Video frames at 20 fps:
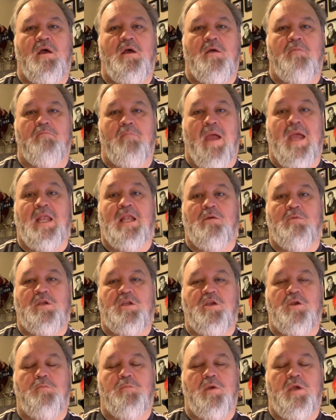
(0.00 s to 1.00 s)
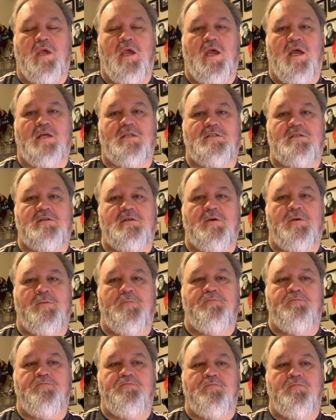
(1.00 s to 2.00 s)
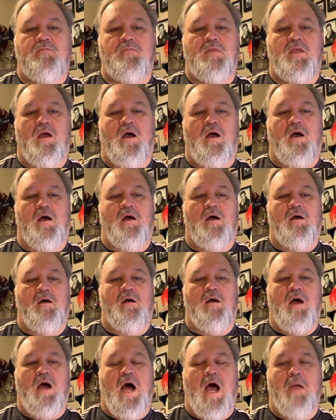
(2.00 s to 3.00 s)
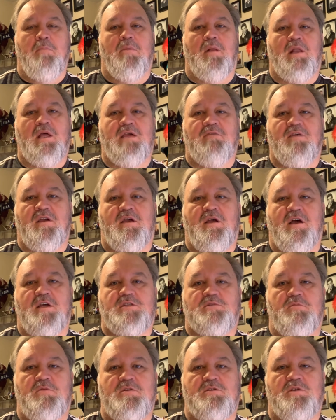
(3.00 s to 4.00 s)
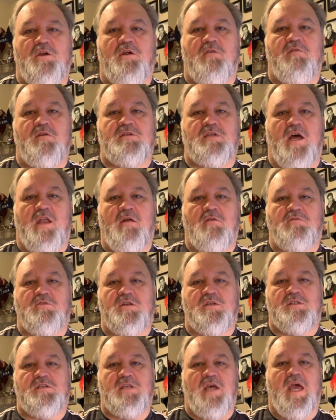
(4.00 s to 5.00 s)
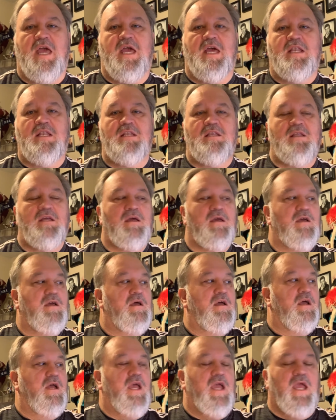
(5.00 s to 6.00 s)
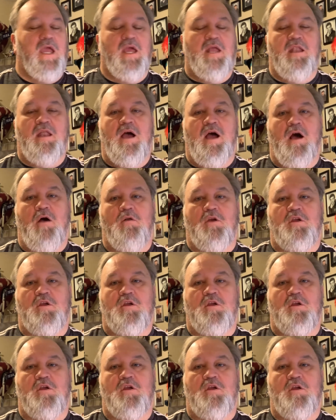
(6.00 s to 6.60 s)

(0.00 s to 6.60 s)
mainly with UPS, uh, I believe in customer service. I don't just say it. And I'll